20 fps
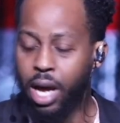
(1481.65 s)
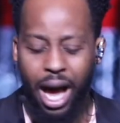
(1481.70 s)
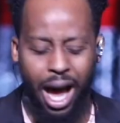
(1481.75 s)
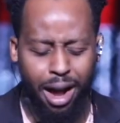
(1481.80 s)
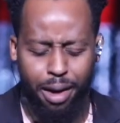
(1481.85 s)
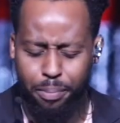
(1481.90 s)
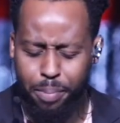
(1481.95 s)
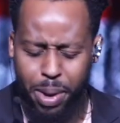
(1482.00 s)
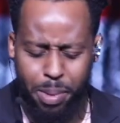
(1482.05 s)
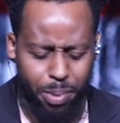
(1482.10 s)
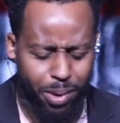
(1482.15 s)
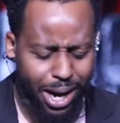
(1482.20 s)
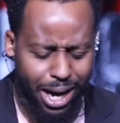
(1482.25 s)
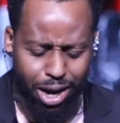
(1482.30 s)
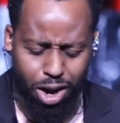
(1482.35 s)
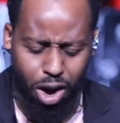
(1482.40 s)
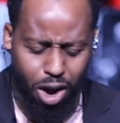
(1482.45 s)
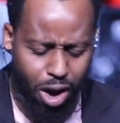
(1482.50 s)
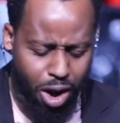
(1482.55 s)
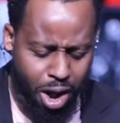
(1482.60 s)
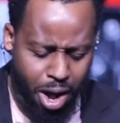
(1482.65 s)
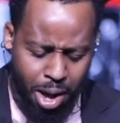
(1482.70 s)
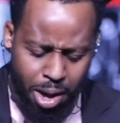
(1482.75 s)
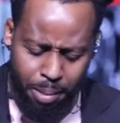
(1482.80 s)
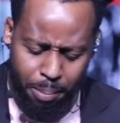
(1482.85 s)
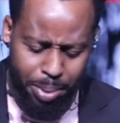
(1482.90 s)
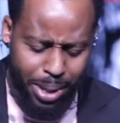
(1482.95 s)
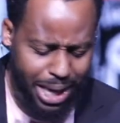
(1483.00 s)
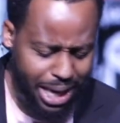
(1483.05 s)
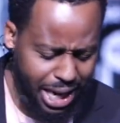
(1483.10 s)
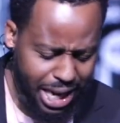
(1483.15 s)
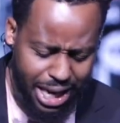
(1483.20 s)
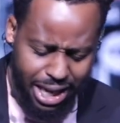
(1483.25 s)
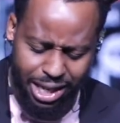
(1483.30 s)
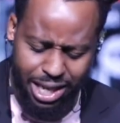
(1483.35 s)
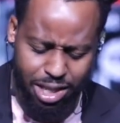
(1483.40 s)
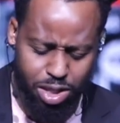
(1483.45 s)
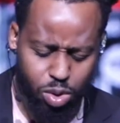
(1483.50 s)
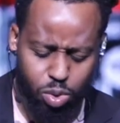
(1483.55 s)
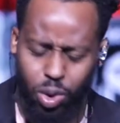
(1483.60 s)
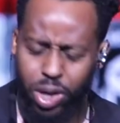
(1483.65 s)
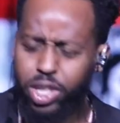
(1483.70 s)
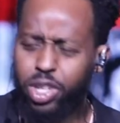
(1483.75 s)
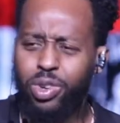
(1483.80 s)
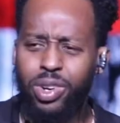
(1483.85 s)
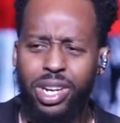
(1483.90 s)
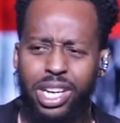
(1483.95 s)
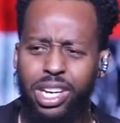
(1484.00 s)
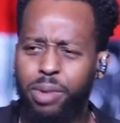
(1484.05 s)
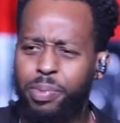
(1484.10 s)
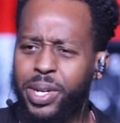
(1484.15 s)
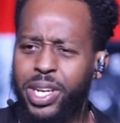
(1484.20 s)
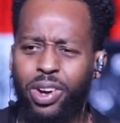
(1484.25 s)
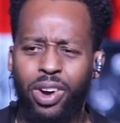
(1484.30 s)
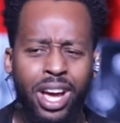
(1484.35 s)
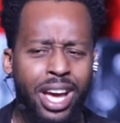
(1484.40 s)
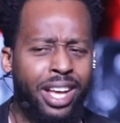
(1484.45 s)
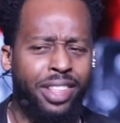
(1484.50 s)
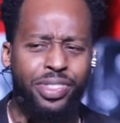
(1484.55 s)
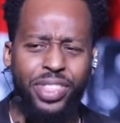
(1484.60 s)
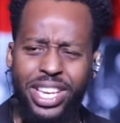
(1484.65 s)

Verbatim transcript: I have people that call, PD, this is what you need to be doing.